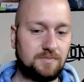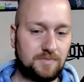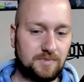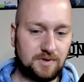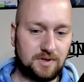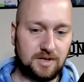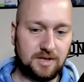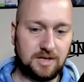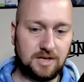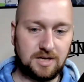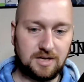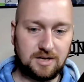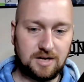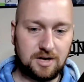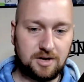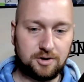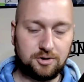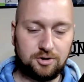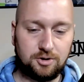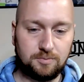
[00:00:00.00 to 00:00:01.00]
Again, not a
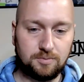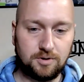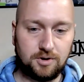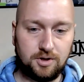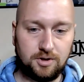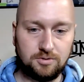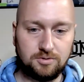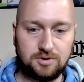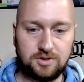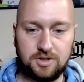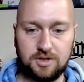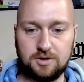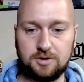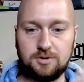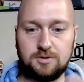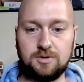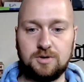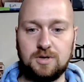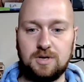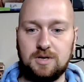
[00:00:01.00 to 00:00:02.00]
super huge deal.
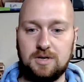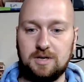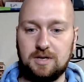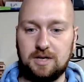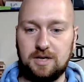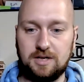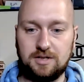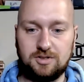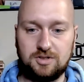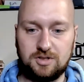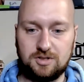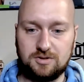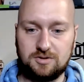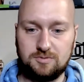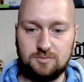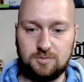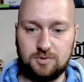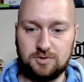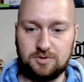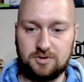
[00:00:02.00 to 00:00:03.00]
It just
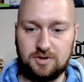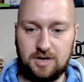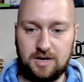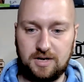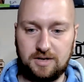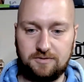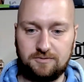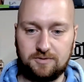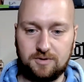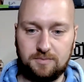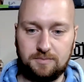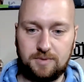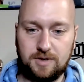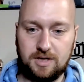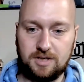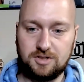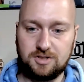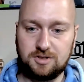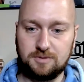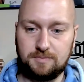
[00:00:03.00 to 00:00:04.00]
will slide from
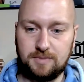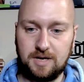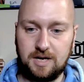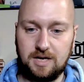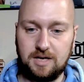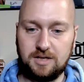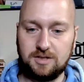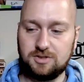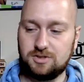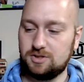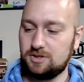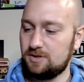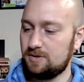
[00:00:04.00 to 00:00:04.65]
page to page.